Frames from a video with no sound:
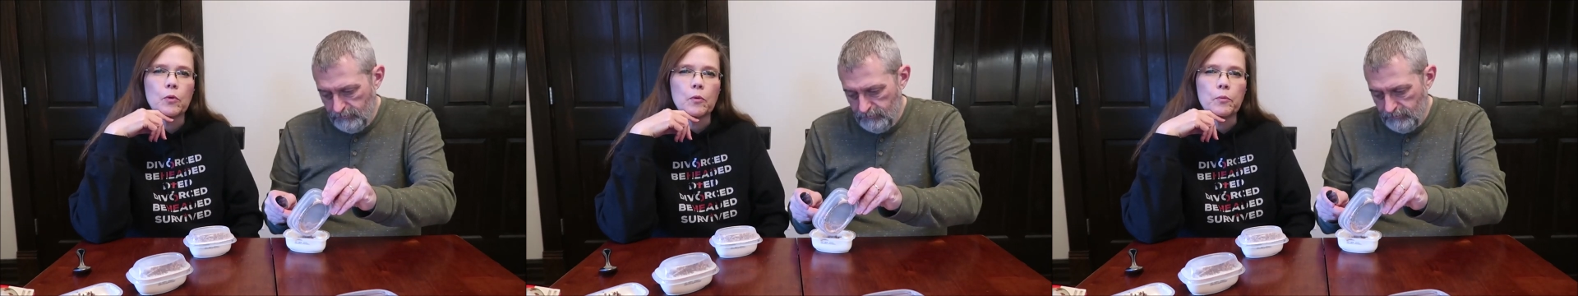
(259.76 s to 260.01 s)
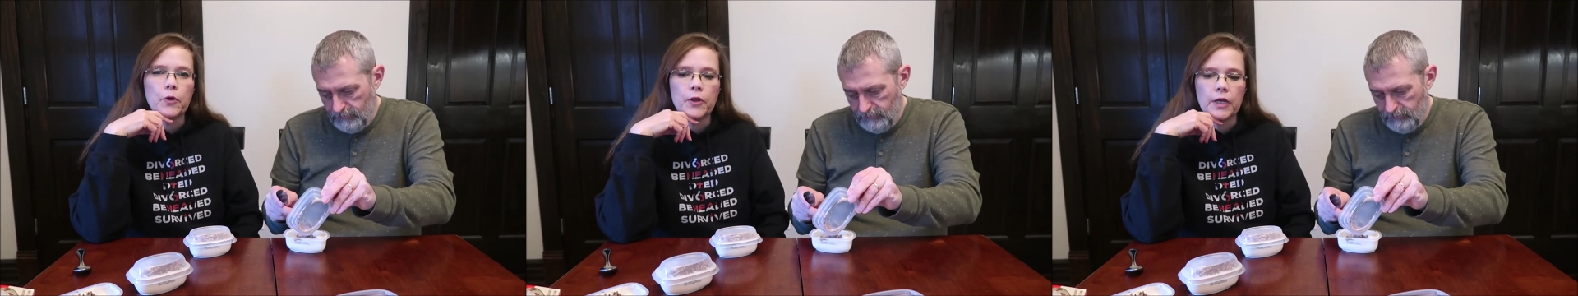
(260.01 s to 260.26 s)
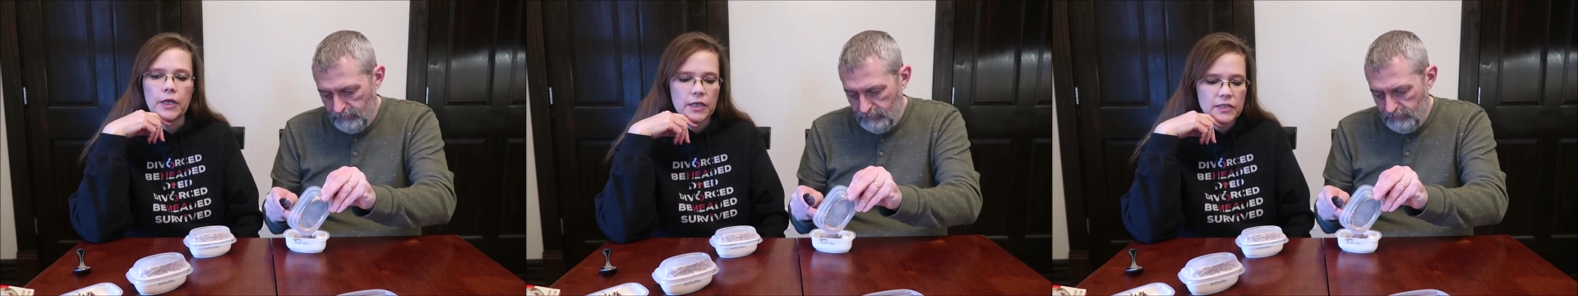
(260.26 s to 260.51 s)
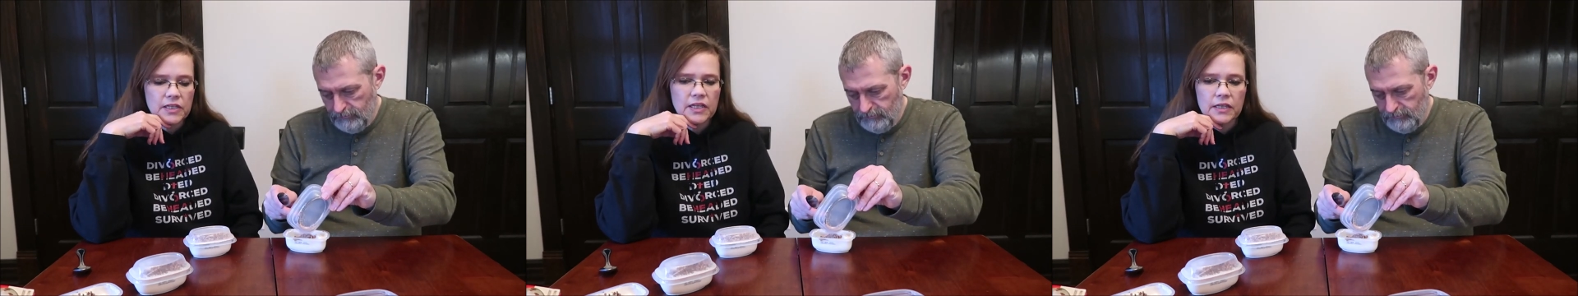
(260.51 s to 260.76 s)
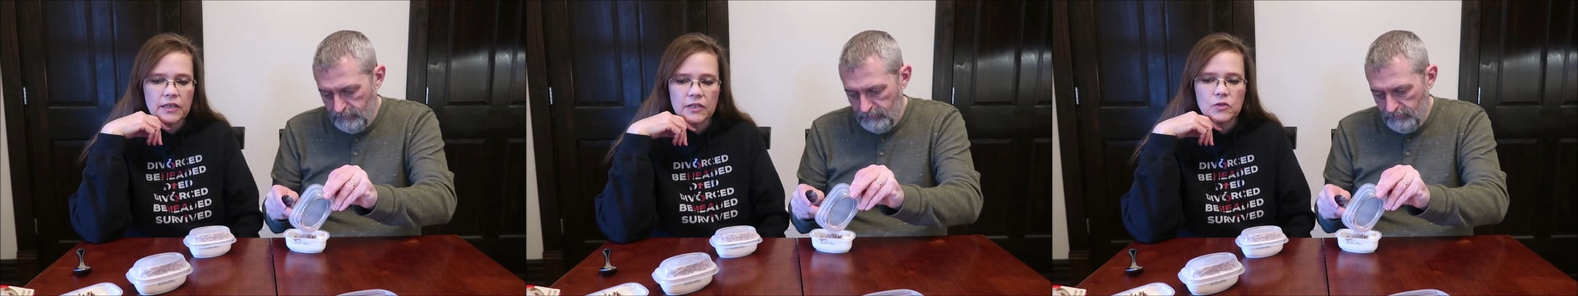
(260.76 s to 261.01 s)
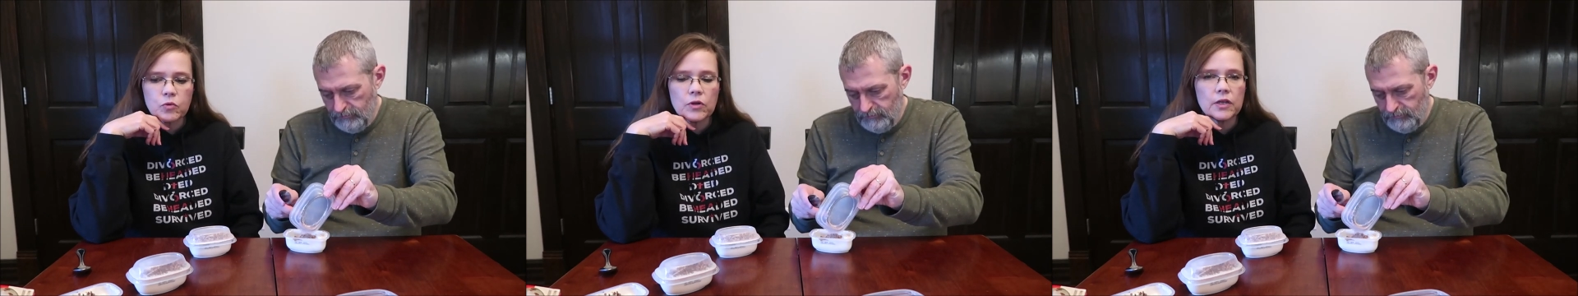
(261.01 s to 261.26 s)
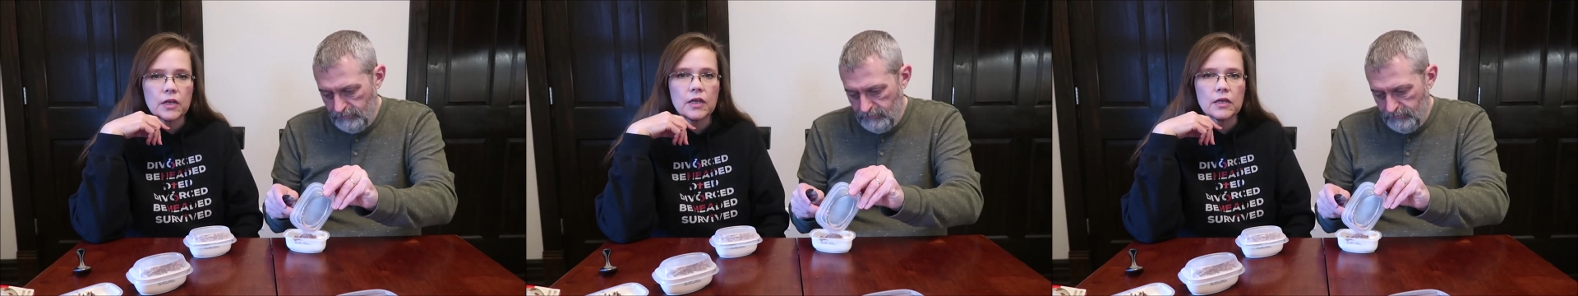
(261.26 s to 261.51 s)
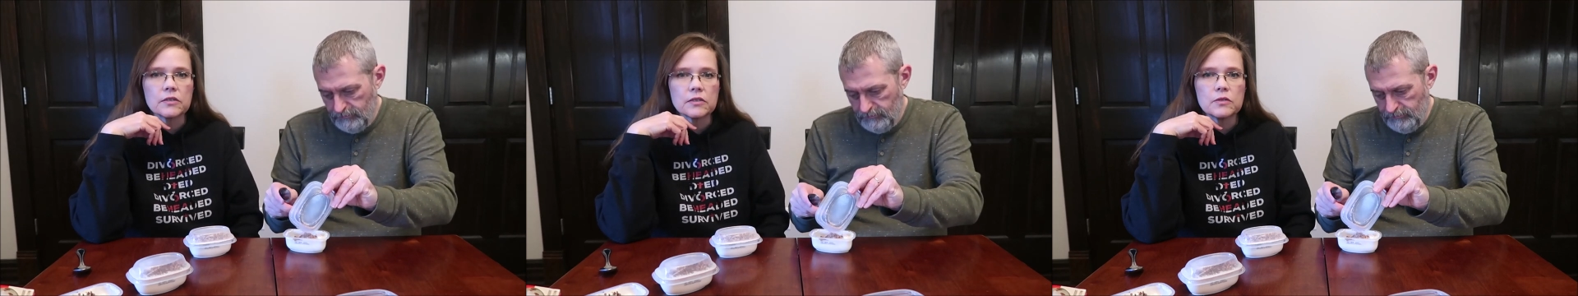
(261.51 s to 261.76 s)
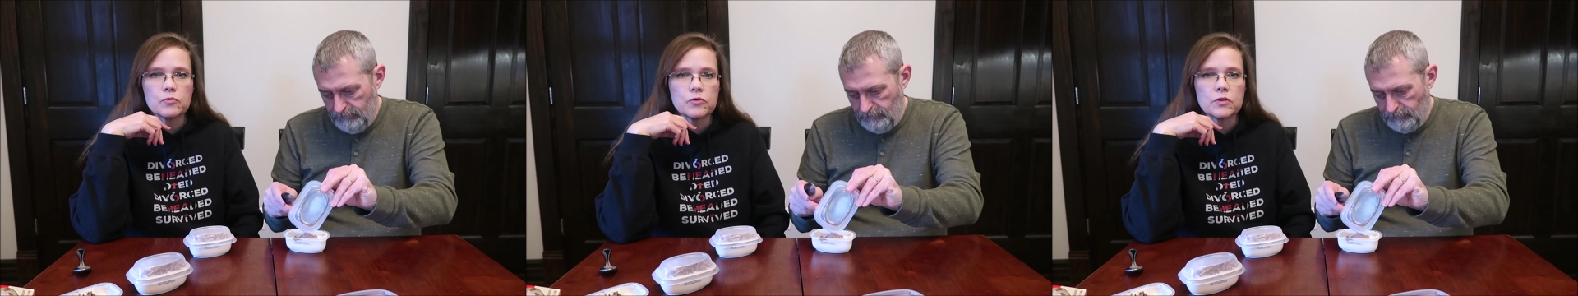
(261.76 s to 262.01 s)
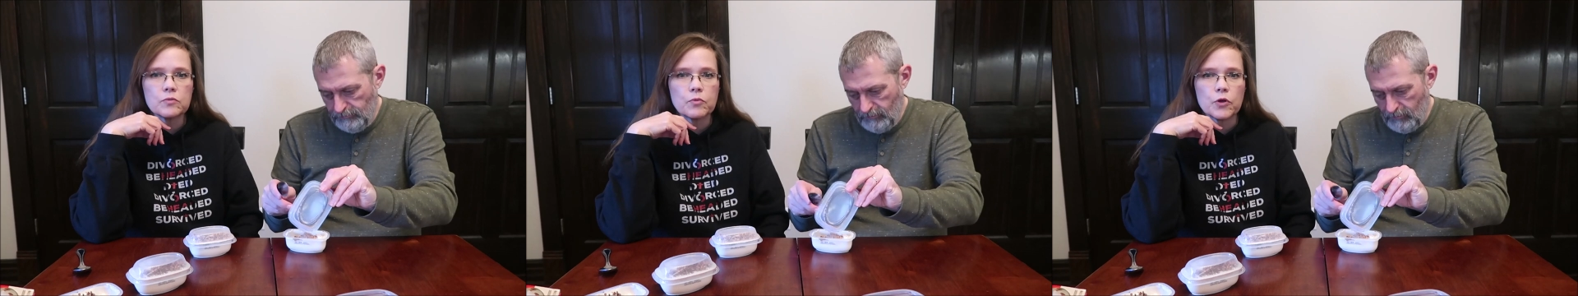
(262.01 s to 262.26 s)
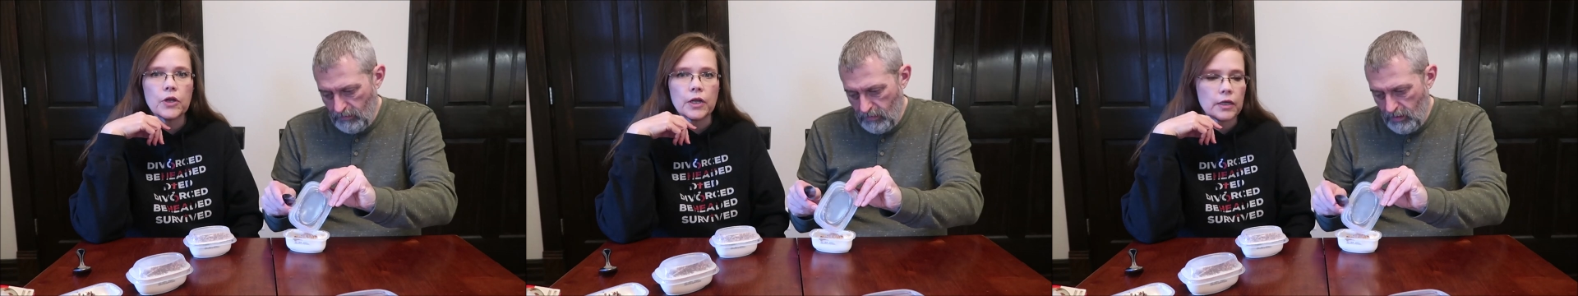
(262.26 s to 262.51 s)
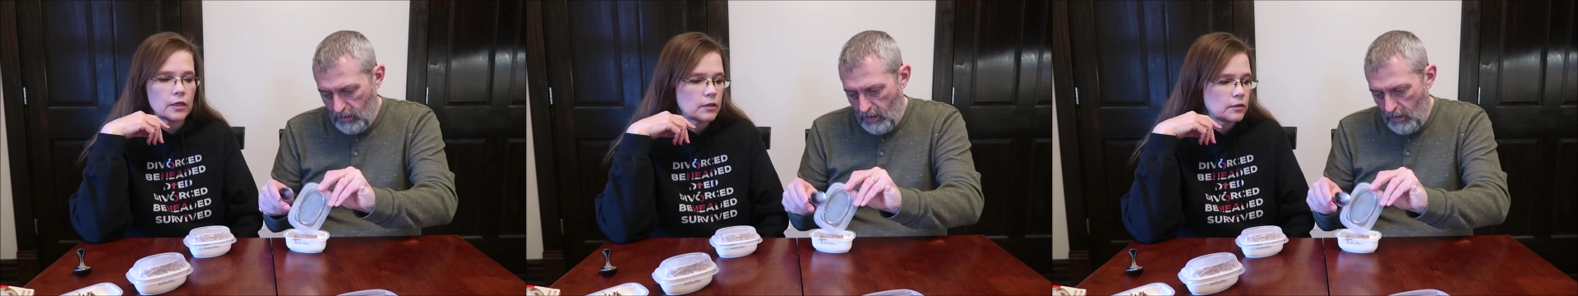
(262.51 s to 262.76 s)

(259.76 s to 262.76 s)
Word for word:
Speaker 1: the word pudding because it, it, that's what it is. It's just pudding.